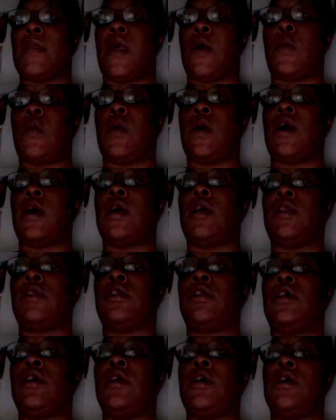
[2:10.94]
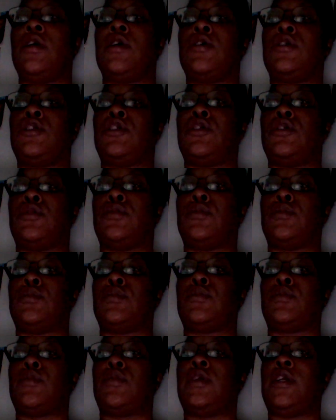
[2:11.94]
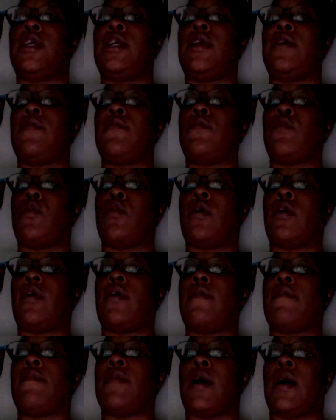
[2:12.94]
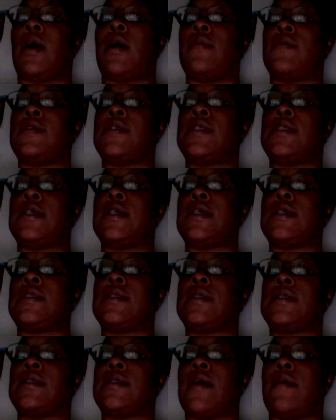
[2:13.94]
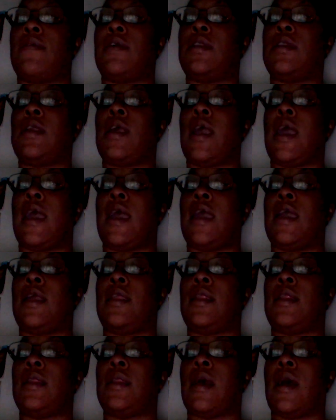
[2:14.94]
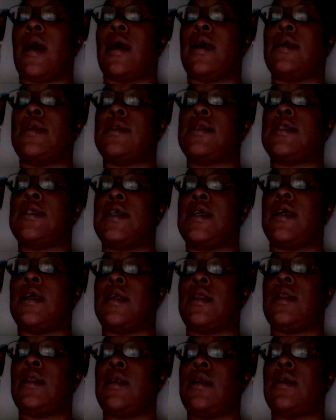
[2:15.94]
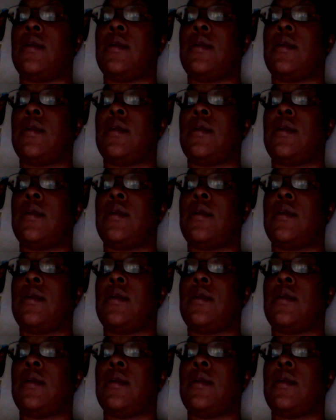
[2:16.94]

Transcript: One, two, three, four, five, six, seven, eight, nine, ten.